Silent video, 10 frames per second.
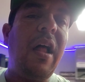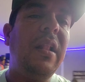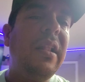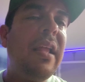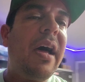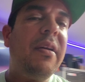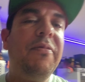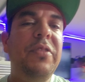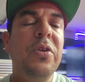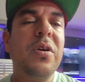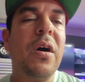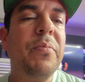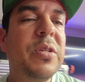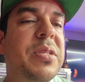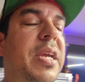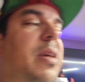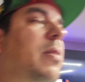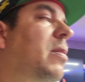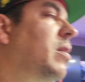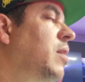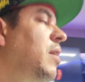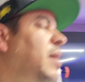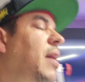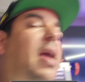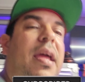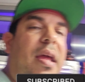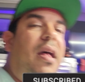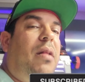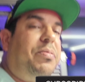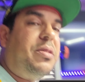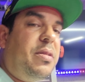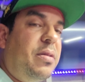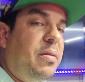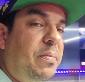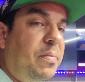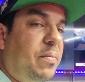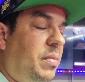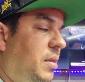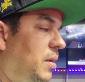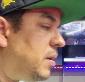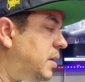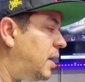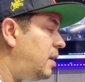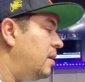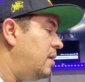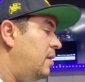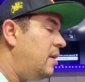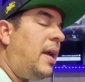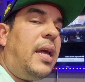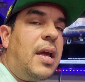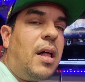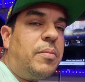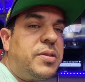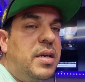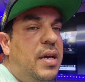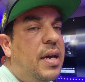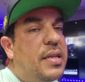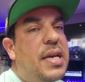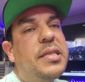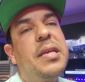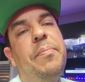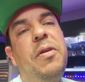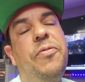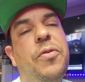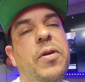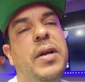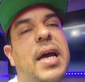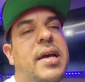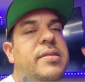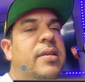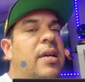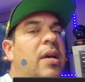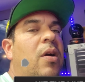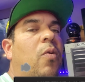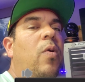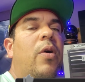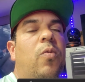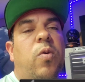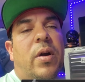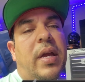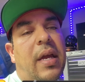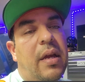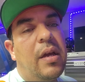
a lot of newcomers here. It helps, okay? It helps. As I said before guys, we are working